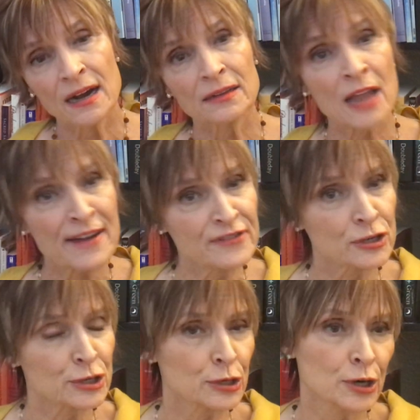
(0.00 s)
life
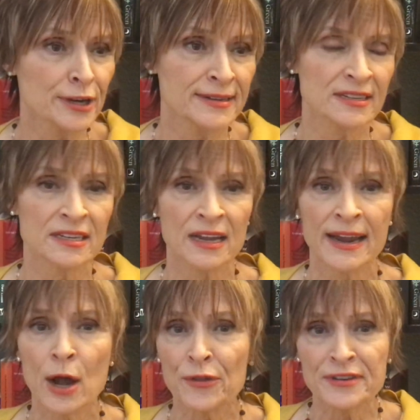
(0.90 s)
insurance,
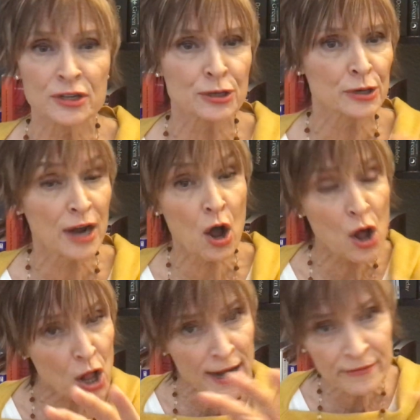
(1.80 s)
health insurance,
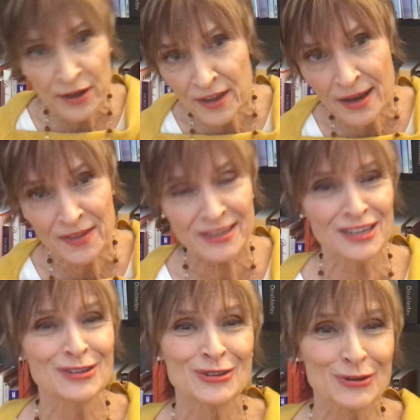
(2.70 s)
everything that's
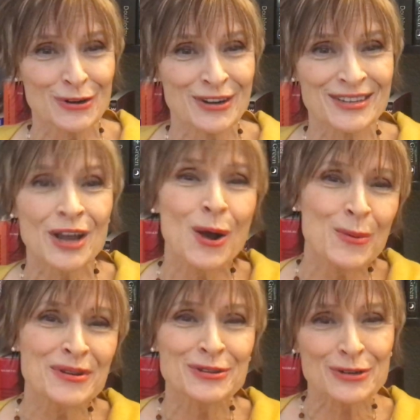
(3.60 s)
insurance,
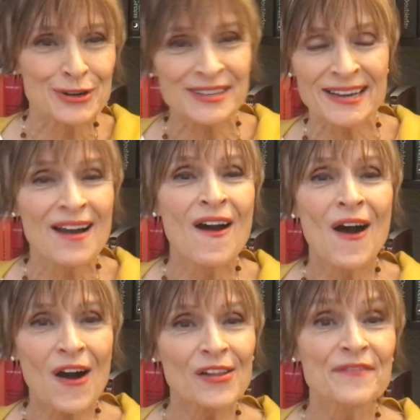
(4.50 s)
home insurance,
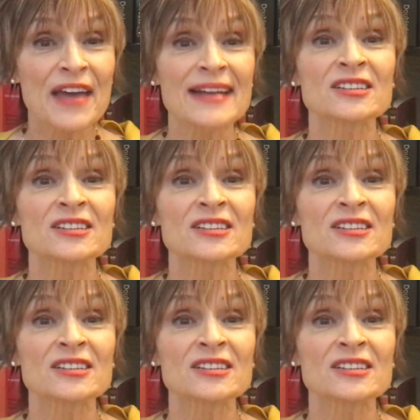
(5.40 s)
all of that.